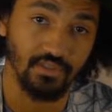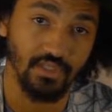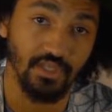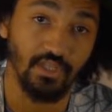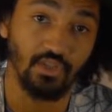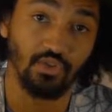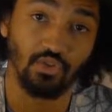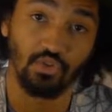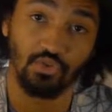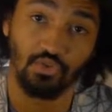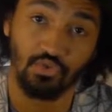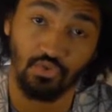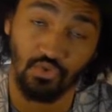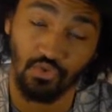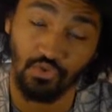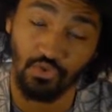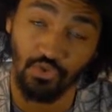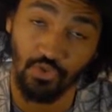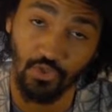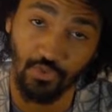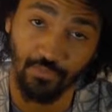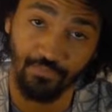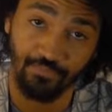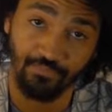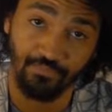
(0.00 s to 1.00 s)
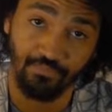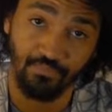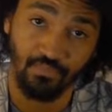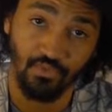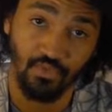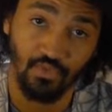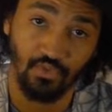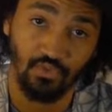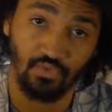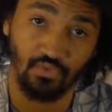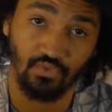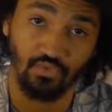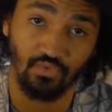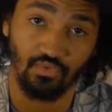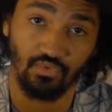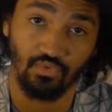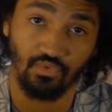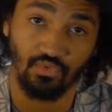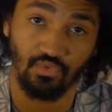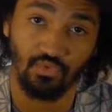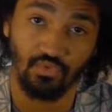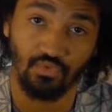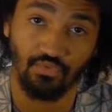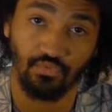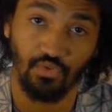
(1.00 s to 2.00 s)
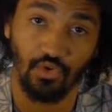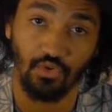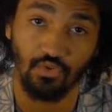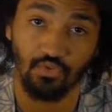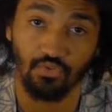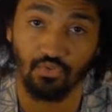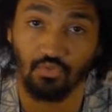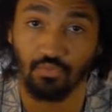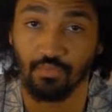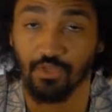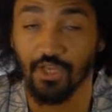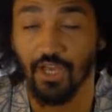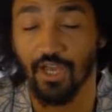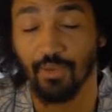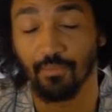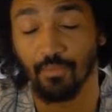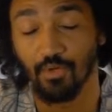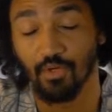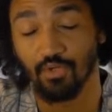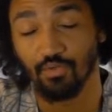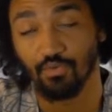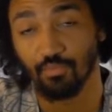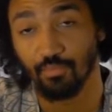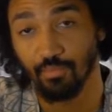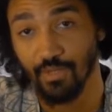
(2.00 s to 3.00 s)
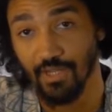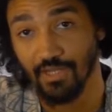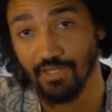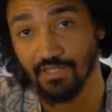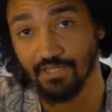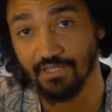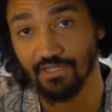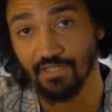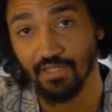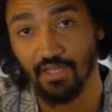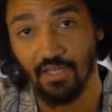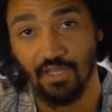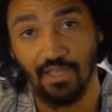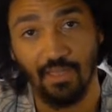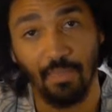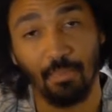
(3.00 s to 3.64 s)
in the studio for you to be able to paint,